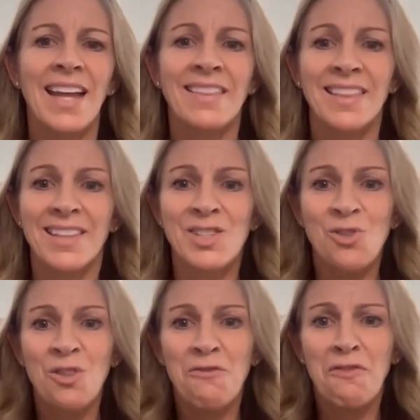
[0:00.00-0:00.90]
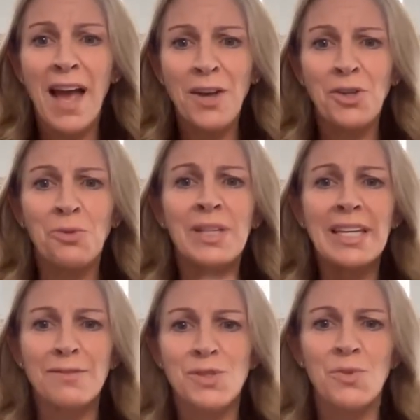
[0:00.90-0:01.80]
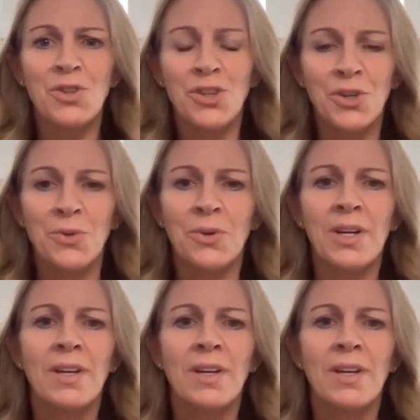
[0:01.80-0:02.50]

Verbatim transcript: And so the value leaves with you.